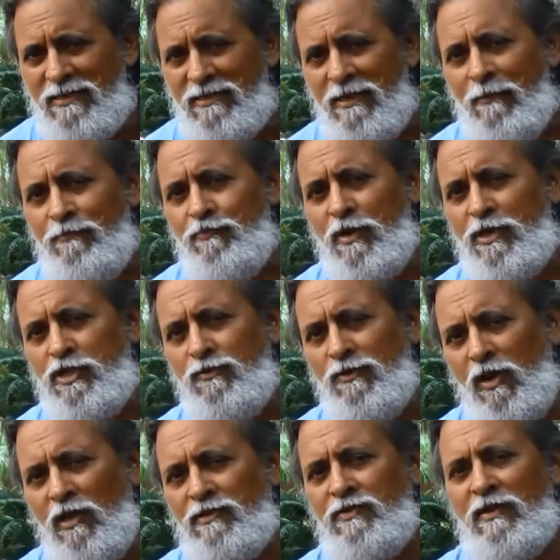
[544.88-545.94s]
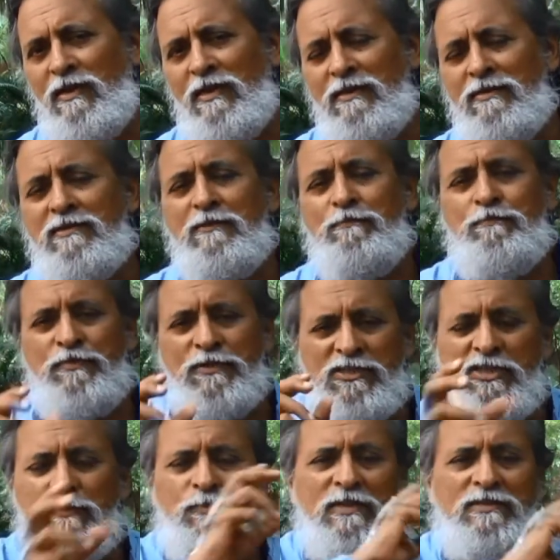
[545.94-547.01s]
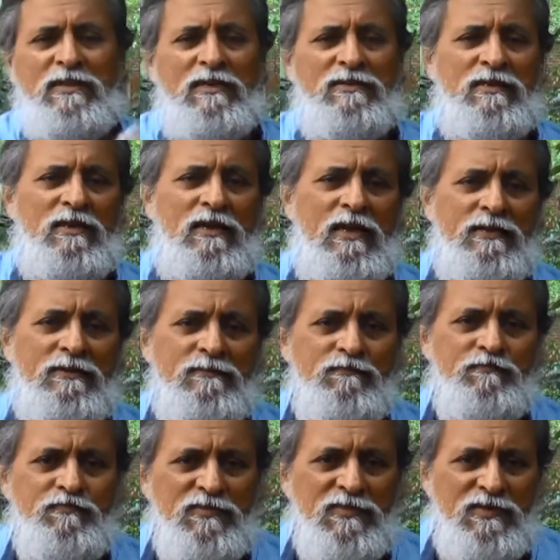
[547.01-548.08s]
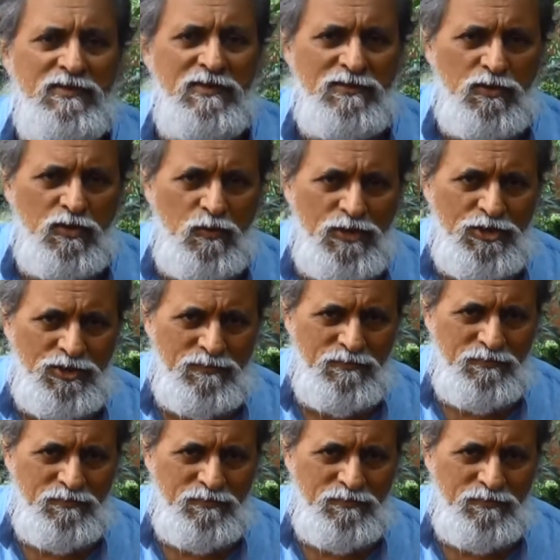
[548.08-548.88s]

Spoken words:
but you will also learn the principles underlying this innovation.